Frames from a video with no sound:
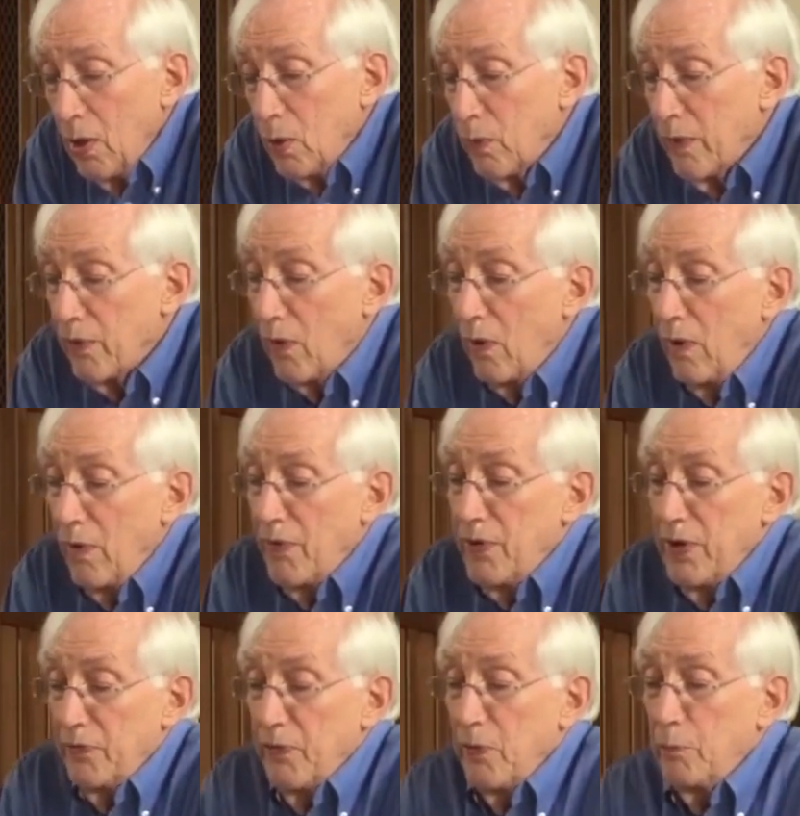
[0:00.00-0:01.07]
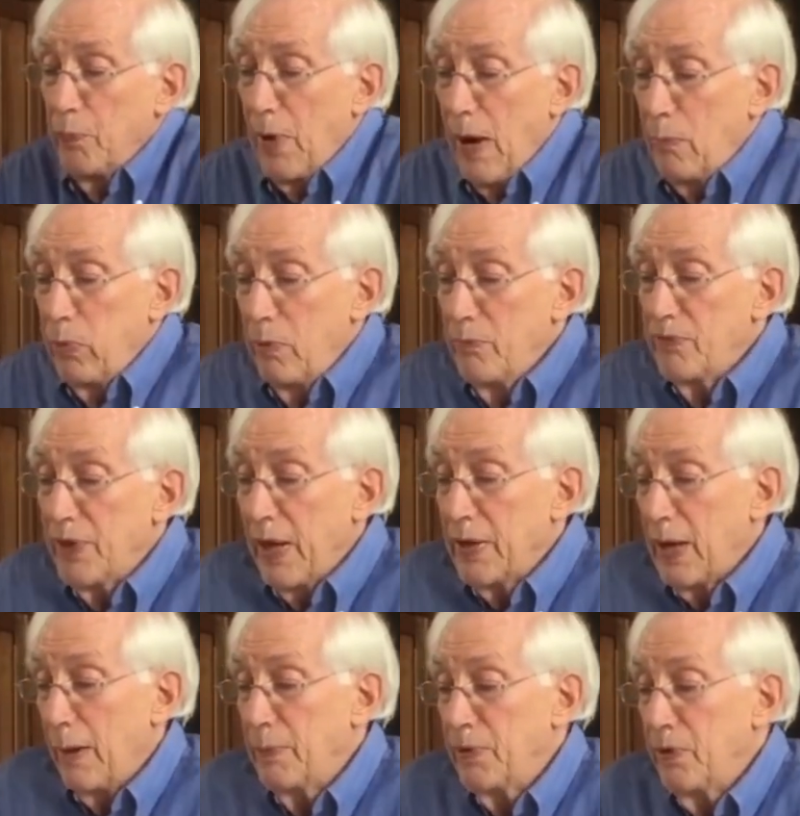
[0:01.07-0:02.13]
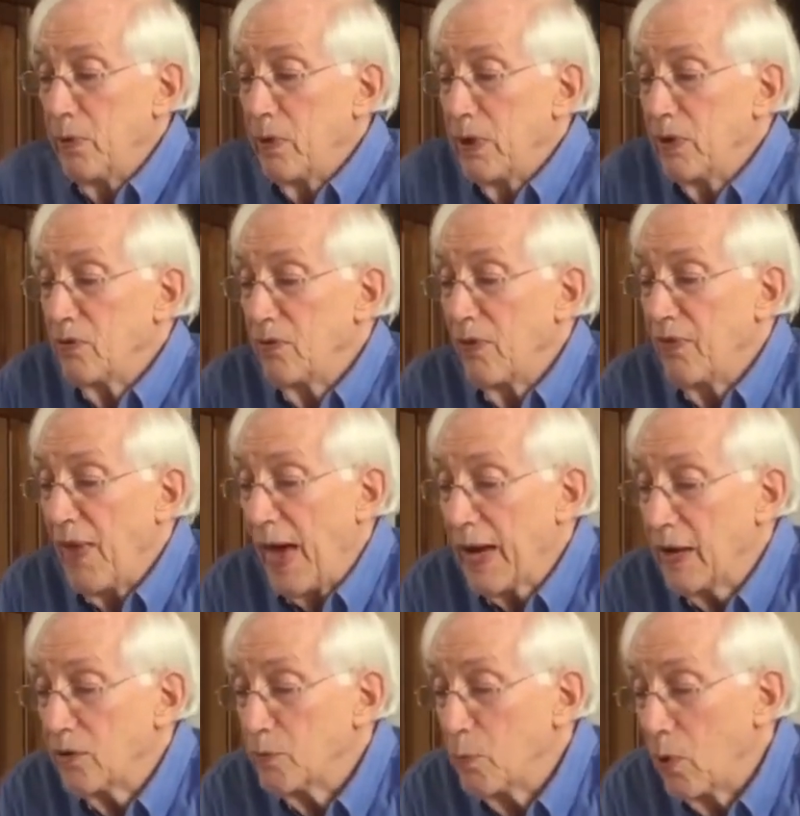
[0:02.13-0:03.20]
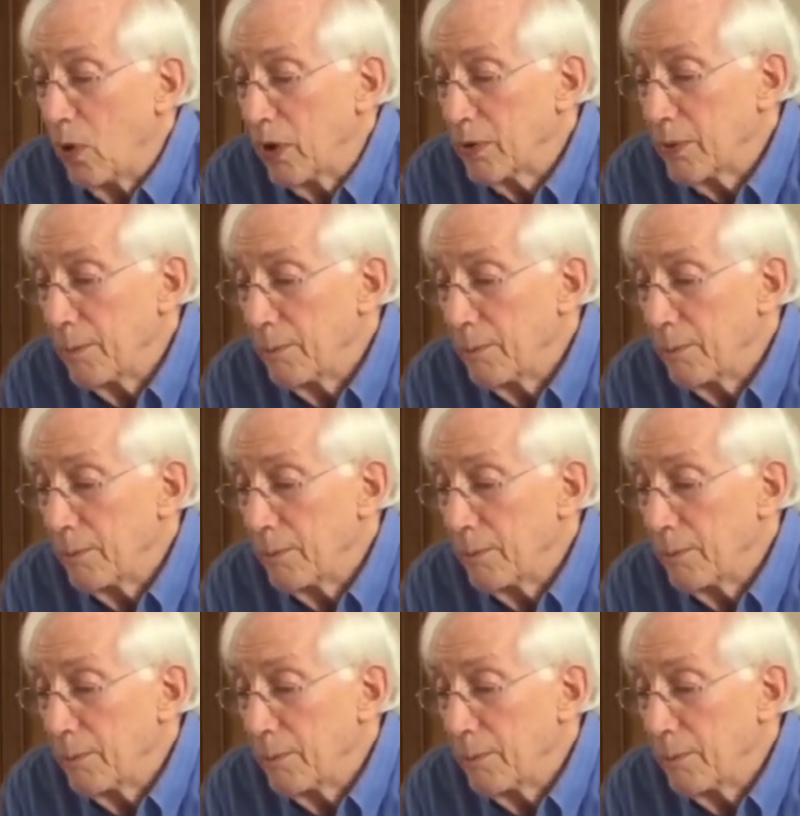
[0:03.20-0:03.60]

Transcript: with all the different problems and opportunities that has brought.